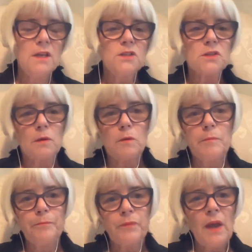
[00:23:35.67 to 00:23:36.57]

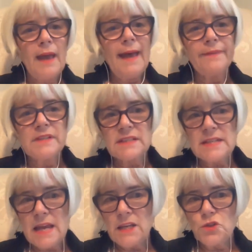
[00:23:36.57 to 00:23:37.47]
So at the
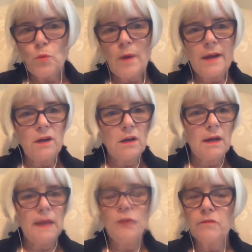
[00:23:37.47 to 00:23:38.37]
stage
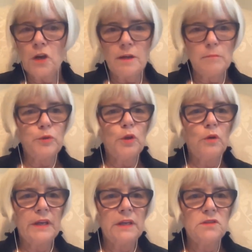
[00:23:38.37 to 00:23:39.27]
where you've got
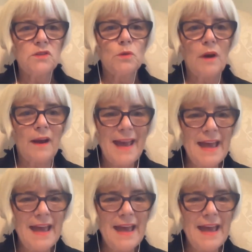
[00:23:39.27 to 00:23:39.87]
employees who are